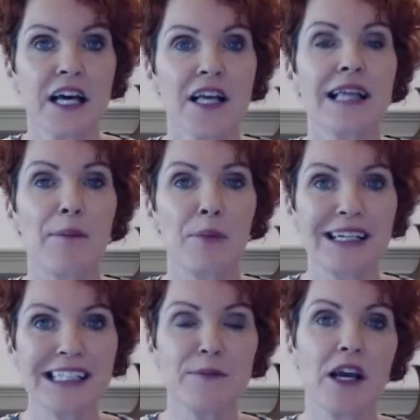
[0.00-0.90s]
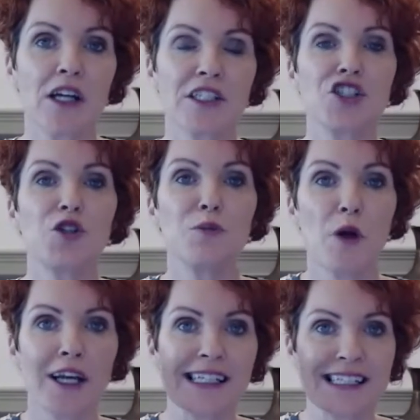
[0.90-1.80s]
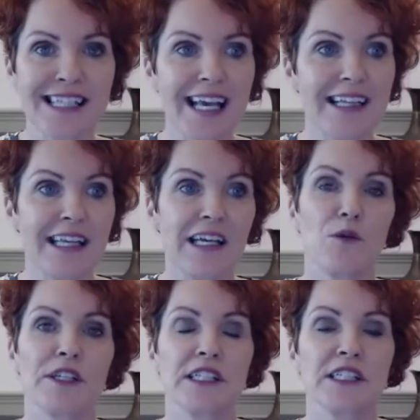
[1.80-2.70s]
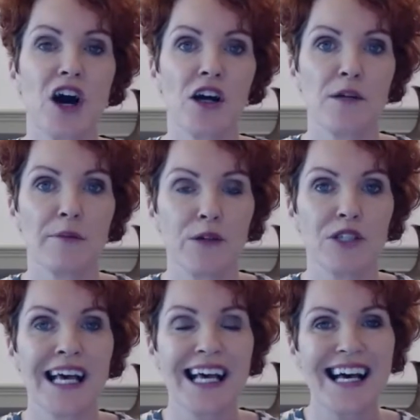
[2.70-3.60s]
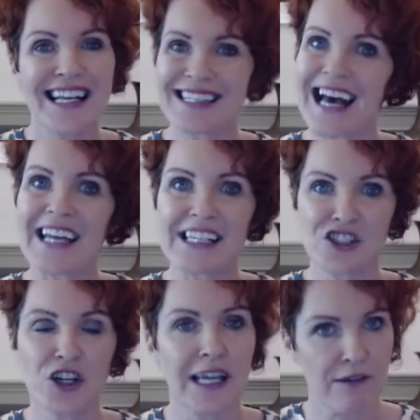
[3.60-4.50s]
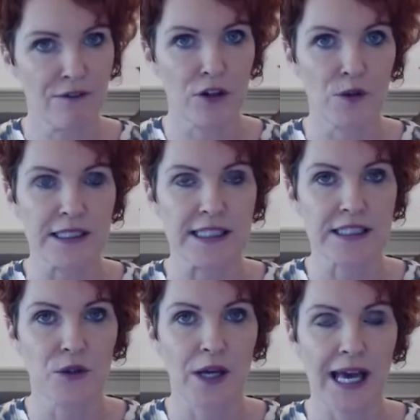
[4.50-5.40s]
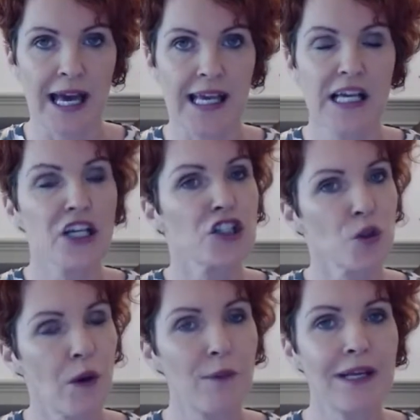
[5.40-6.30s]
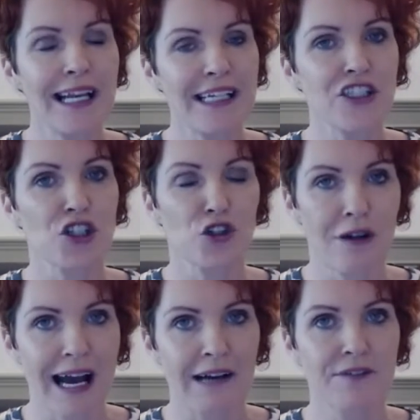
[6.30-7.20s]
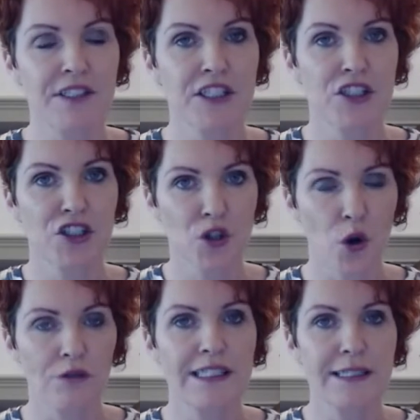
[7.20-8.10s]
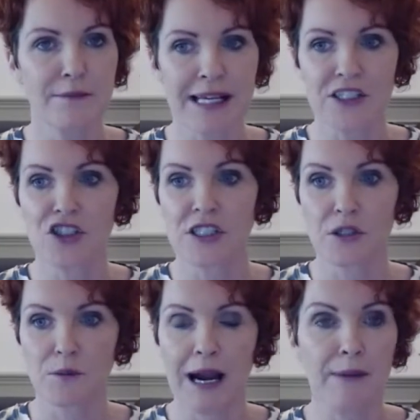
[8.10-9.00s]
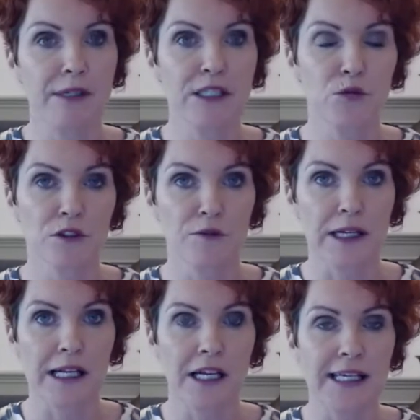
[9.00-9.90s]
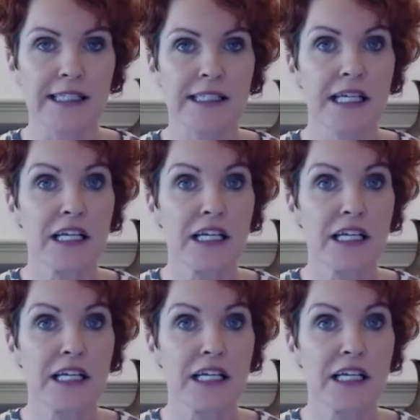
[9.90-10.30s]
that brings me on to my second thing I want to talk about, and that is your influence. Okay, so when we learn to craft stories and messages, so Barbara is one of my clients,